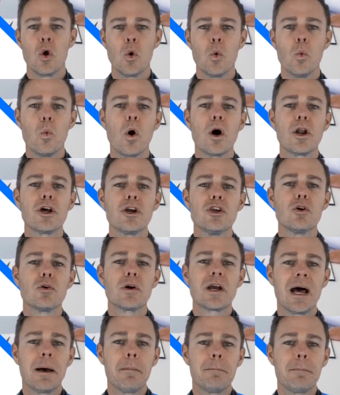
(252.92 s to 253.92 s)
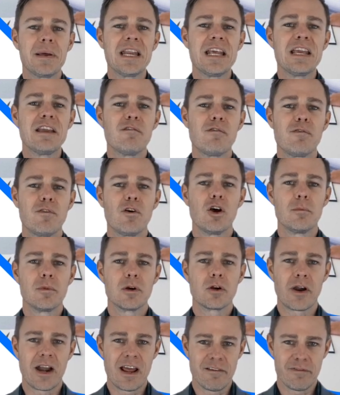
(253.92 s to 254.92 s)
What are your company
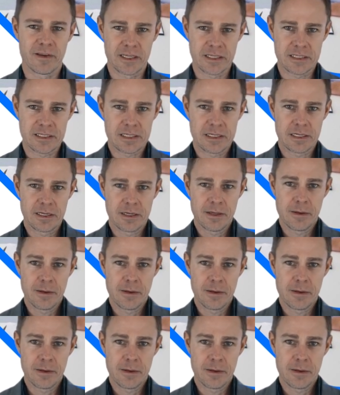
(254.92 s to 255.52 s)
firmographics?